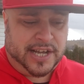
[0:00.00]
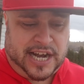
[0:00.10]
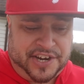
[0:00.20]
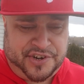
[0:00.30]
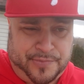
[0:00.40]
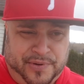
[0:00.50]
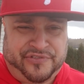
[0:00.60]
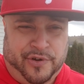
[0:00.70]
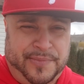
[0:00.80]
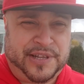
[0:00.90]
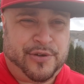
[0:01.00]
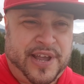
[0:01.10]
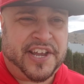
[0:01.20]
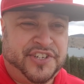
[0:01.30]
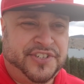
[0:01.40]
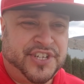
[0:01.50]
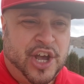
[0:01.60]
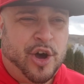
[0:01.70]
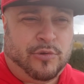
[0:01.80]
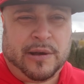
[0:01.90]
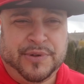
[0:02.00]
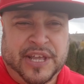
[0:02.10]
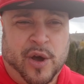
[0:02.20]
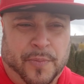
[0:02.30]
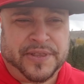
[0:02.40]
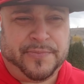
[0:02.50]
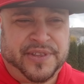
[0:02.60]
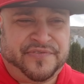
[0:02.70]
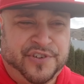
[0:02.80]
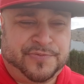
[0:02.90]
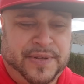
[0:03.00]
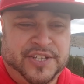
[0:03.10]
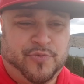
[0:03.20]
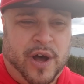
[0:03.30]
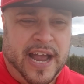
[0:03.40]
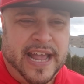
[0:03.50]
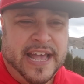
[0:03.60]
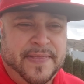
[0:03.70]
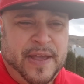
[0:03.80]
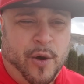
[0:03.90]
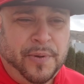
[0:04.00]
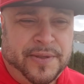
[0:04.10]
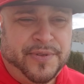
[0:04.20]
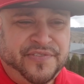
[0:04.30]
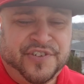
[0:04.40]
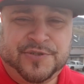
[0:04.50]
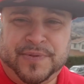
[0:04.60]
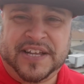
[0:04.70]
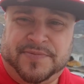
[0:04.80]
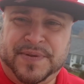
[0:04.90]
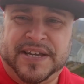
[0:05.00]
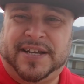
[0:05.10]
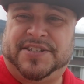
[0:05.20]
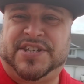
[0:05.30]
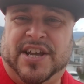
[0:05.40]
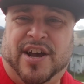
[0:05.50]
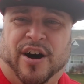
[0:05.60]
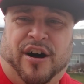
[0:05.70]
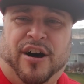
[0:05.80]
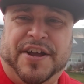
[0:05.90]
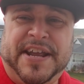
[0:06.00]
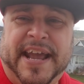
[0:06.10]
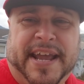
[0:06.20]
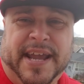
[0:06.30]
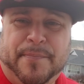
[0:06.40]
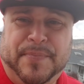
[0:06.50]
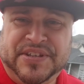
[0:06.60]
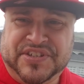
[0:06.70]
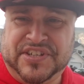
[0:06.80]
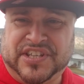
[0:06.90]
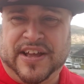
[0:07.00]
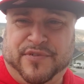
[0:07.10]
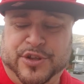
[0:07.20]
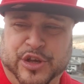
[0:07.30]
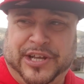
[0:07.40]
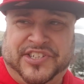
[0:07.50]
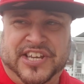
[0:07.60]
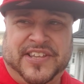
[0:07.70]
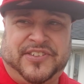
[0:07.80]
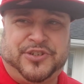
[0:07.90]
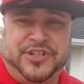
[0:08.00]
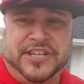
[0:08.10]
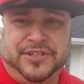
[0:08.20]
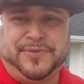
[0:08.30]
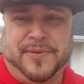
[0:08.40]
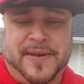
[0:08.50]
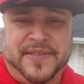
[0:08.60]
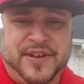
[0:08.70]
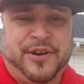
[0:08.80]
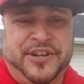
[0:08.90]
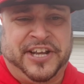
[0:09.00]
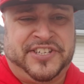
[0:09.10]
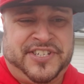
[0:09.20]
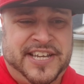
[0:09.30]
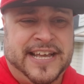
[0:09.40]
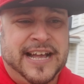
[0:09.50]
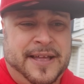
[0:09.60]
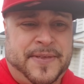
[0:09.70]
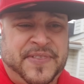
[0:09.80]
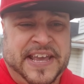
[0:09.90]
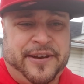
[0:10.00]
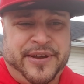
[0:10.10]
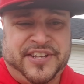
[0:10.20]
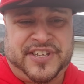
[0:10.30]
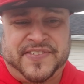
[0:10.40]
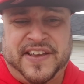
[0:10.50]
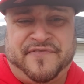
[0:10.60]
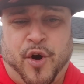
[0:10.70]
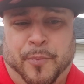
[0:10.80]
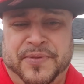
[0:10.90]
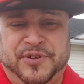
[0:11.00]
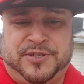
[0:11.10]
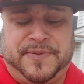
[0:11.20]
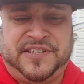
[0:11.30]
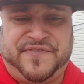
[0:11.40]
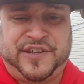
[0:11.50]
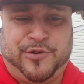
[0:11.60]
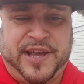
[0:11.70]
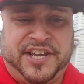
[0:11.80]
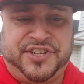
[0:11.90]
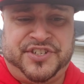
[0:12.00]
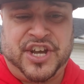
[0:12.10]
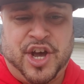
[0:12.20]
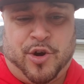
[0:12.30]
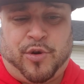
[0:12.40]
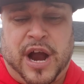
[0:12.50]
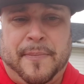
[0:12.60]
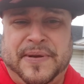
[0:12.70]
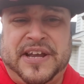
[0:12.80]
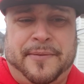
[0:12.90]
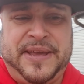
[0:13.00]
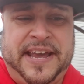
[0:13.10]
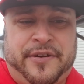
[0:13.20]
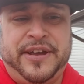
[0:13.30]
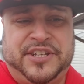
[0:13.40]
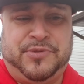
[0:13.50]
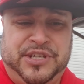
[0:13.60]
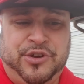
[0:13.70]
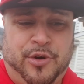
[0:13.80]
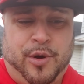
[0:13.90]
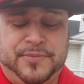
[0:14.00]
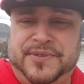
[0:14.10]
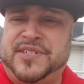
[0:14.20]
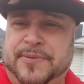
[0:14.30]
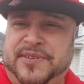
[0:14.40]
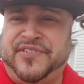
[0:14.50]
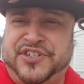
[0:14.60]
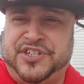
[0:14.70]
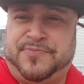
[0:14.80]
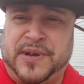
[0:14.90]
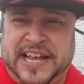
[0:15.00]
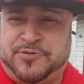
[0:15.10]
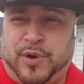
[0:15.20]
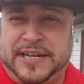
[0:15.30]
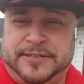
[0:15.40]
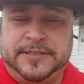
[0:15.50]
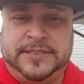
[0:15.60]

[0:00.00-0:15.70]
underperforming locations. Why would they open them in the first place? Why? They opened them in the first place because on a business level, you could see that there's a deal to be made there, and you could see that the areas that they've opened those specific locations were up-and-coming areas with new homes and subdivisions. But guess what?